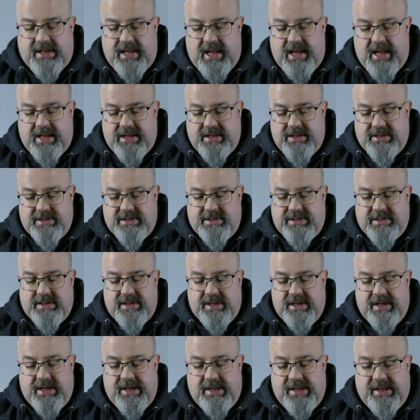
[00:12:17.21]
lens
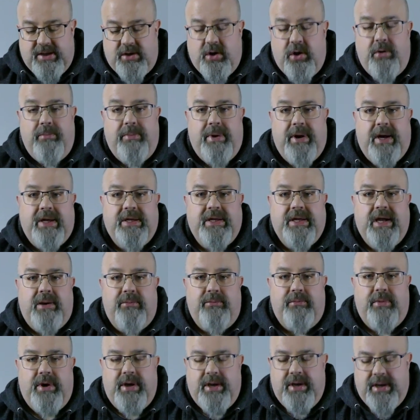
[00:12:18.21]
in a compact
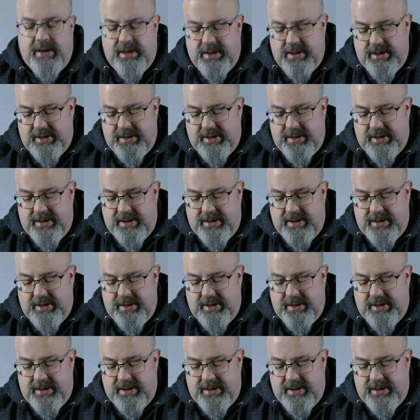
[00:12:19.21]
camera.